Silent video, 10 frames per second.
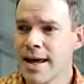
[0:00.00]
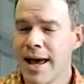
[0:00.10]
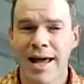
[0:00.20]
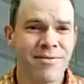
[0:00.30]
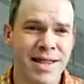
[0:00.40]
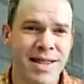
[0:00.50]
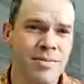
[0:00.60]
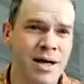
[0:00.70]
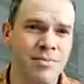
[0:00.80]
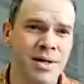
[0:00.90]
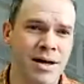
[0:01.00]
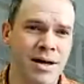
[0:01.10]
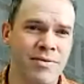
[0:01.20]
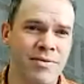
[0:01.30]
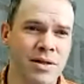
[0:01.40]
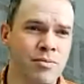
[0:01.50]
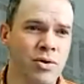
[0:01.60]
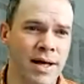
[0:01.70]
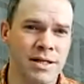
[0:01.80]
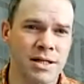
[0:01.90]
And even that might be kind of a
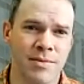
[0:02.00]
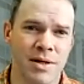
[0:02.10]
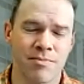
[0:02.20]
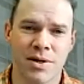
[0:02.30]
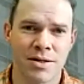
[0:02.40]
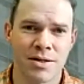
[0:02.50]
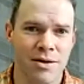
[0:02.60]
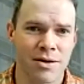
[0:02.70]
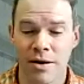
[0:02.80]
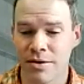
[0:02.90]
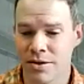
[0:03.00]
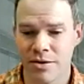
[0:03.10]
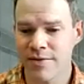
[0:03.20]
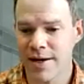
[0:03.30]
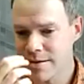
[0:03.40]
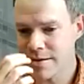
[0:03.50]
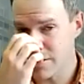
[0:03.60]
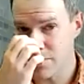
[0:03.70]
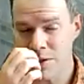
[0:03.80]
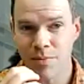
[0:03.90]
liberal estimate, because our survey,
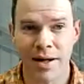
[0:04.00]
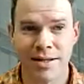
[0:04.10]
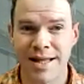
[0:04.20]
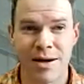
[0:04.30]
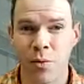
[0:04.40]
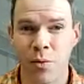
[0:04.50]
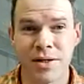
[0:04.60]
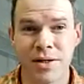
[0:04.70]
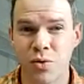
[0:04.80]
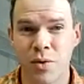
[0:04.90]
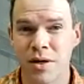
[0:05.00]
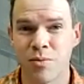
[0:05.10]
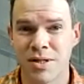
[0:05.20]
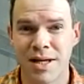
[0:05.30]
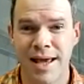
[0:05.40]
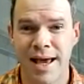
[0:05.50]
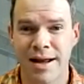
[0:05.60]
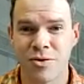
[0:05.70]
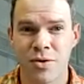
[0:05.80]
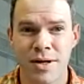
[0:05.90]
response, that 1 to 20%
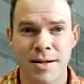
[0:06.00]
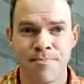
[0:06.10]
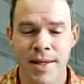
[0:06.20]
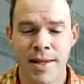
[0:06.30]
category,